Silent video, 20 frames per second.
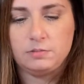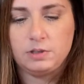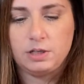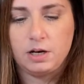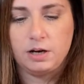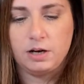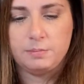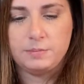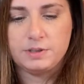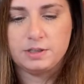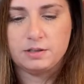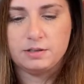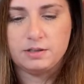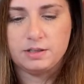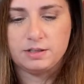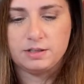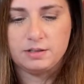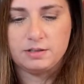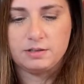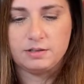times because
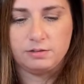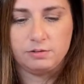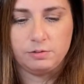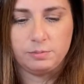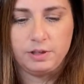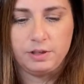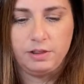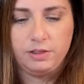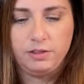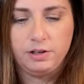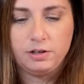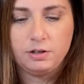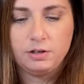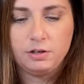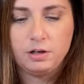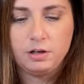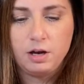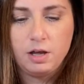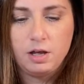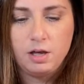this is a little bit
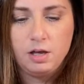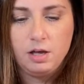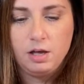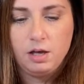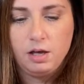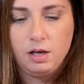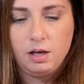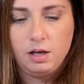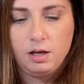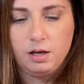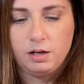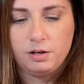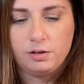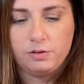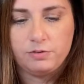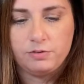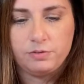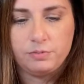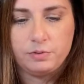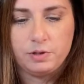thicker
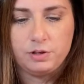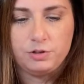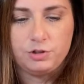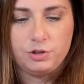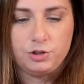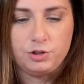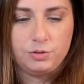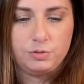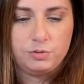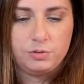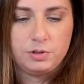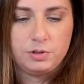of a jute.